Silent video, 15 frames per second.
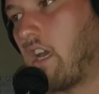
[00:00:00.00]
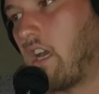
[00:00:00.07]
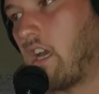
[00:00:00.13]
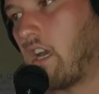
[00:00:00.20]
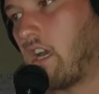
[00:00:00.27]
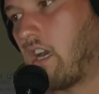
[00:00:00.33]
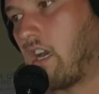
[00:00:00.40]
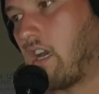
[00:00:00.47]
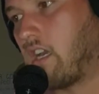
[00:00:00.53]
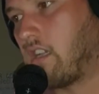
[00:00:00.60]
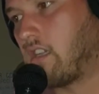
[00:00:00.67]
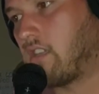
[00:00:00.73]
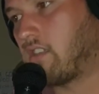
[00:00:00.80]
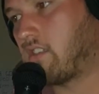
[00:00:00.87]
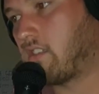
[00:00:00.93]
To
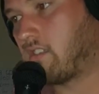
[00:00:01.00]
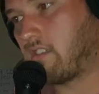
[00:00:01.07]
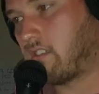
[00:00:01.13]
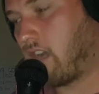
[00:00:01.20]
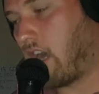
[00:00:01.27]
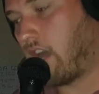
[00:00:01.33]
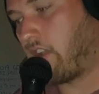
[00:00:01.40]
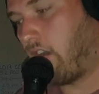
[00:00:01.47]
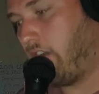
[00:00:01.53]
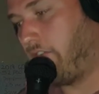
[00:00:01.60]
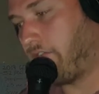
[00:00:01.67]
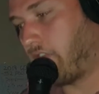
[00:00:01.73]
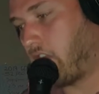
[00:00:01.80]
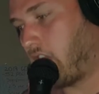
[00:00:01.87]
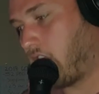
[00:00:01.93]
start
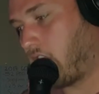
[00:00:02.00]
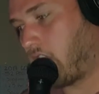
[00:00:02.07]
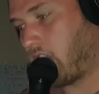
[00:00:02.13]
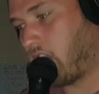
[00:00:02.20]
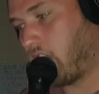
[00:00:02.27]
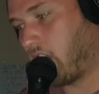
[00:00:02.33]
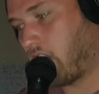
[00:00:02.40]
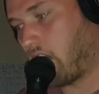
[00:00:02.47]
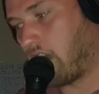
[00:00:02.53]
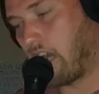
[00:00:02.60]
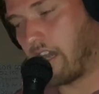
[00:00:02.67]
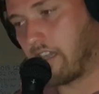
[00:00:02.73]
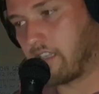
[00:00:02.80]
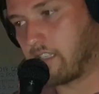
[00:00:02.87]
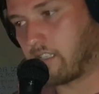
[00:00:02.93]
off with,
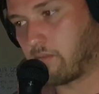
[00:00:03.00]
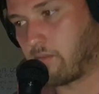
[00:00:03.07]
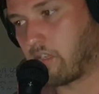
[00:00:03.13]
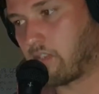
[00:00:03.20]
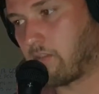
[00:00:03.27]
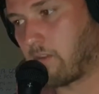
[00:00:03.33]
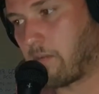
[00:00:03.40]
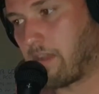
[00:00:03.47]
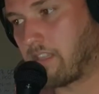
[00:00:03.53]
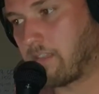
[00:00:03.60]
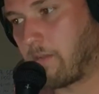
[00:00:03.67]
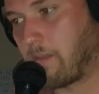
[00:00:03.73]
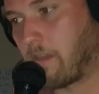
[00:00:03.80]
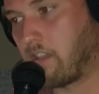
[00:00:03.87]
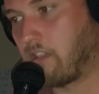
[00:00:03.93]
I just want to talk about
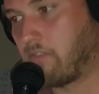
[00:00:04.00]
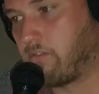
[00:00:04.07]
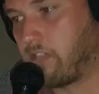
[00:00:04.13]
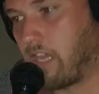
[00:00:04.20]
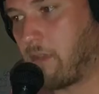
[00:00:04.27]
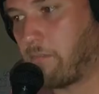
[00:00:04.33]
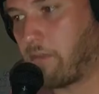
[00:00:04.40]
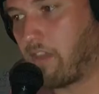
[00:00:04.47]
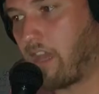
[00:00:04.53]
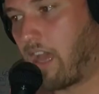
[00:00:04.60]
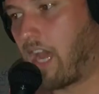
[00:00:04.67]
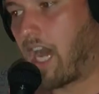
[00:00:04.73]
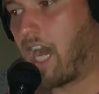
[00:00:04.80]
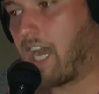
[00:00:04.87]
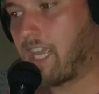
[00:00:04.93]
something a little deep
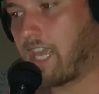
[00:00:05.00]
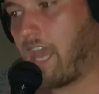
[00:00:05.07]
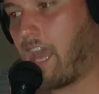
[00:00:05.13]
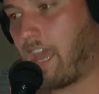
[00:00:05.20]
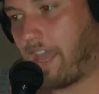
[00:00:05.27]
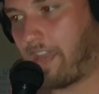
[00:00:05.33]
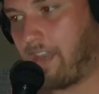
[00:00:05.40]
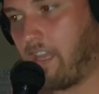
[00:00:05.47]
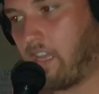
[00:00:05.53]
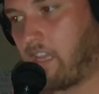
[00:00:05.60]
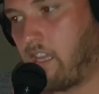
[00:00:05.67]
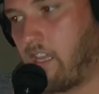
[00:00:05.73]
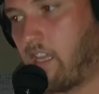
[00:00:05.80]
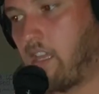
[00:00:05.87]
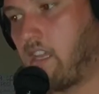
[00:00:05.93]
again,
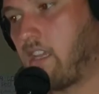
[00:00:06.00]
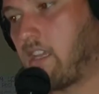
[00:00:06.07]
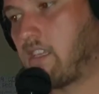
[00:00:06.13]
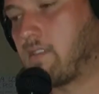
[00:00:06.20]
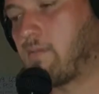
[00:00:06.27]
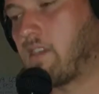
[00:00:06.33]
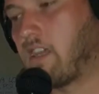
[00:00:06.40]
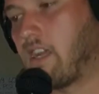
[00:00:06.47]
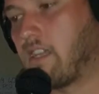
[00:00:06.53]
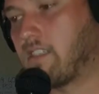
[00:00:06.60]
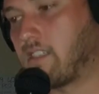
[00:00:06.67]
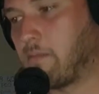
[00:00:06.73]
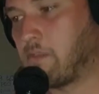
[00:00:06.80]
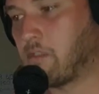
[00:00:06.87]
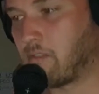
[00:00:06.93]
because we
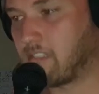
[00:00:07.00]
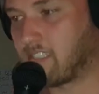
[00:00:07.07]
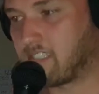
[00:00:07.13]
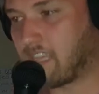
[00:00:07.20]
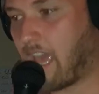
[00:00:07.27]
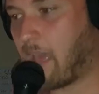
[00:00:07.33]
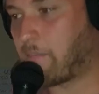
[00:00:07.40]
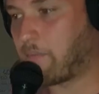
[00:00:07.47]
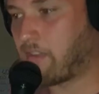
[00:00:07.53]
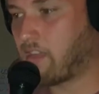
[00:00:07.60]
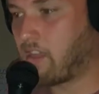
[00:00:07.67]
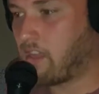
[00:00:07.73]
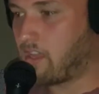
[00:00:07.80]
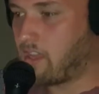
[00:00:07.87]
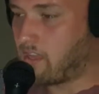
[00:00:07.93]
can't seem to escape
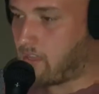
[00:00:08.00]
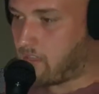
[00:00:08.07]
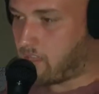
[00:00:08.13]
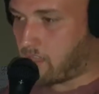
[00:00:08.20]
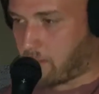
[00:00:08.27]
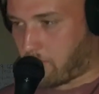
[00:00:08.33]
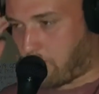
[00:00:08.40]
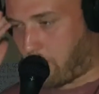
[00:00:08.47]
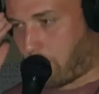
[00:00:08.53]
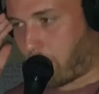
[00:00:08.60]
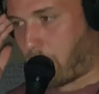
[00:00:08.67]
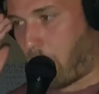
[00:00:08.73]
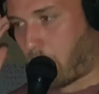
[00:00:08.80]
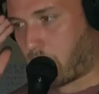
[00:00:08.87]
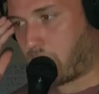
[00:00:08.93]

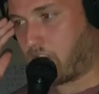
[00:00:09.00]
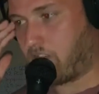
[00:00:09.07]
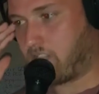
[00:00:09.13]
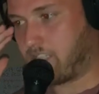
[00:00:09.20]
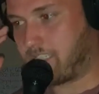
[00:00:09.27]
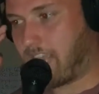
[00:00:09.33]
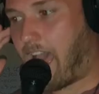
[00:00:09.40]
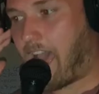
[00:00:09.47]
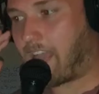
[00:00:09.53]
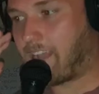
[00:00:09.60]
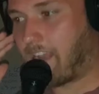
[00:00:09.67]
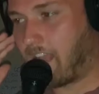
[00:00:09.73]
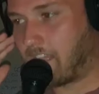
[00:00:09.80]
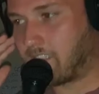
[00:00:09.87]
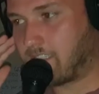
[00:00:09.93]
moral
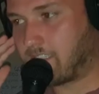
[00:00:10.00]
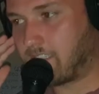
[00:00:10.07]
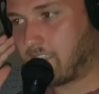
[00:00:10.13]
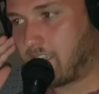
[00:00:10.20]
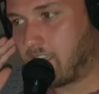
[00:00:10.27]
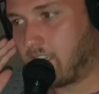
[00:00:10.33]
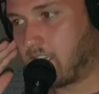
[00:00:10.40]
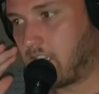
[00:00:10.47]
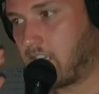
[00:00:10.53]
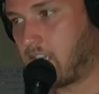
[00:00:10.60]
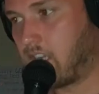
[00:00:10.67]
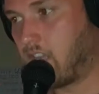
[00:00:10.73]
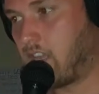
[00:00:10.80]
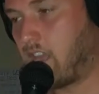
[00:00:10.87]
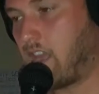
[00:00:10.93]
sadness.
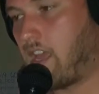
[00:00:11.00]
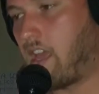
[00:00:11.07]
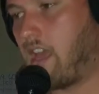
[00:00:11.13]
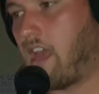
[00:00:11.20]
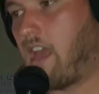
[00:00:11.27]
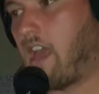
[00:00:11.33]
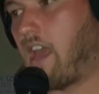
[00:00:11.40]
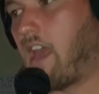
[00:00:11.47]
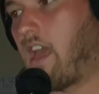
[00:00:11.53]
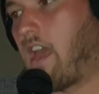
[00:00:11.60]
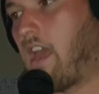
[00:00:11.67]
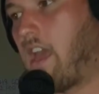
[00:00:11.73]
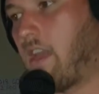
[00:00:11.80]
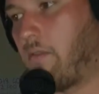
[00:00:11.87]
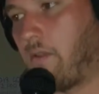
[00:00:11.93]

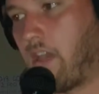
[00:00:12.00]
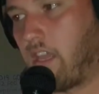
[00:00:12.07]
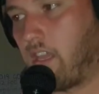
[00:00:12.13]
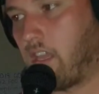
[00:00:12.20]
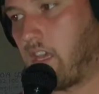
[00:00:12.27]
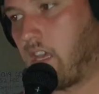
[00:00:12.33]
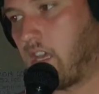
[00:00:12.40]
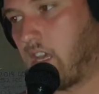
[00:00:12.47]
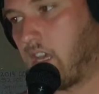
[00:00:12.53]
Anyway,